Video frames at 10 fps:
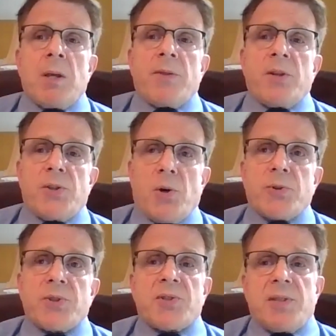The
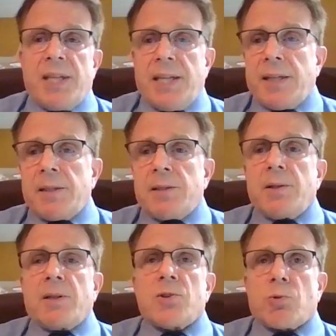doses needed
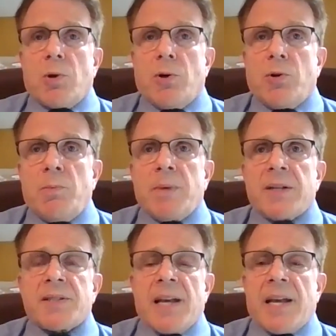to control
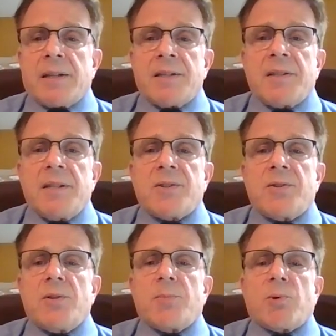metastatic disease
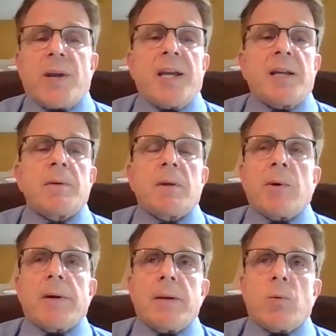to the brain
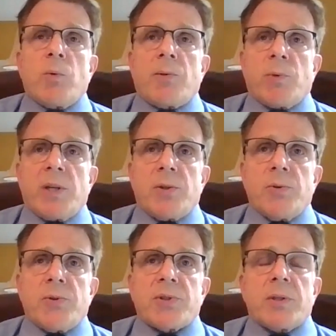with
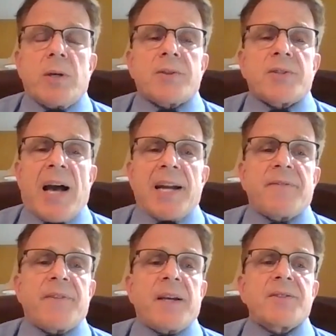reduced side
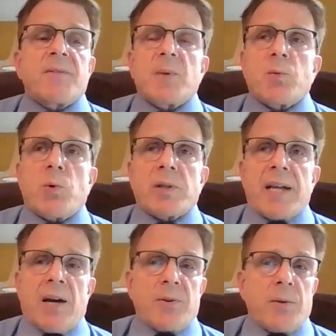effects have been worked
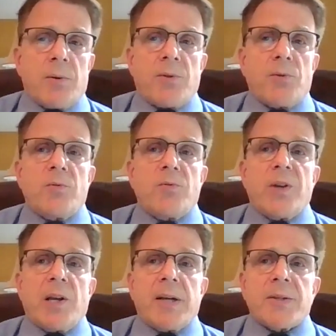out through
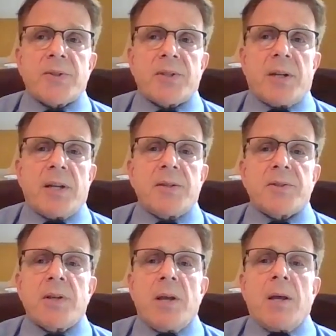various studies